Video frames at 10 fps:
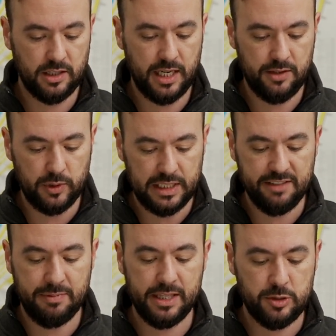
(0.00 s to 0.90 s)
All right, if we
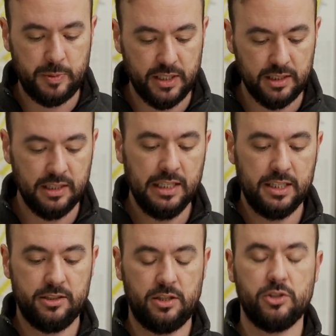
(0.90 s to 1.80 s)
live by the Spirit,
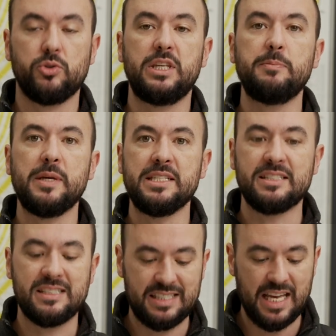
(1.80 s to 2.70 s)
let us also keep in
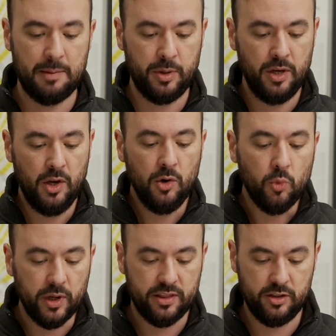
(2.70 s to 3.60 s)
step
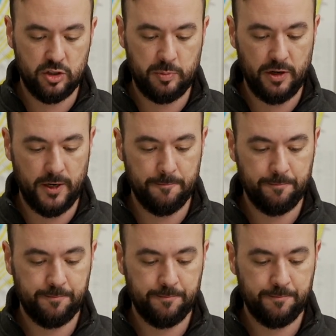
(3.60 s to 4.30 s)
with the Spirit.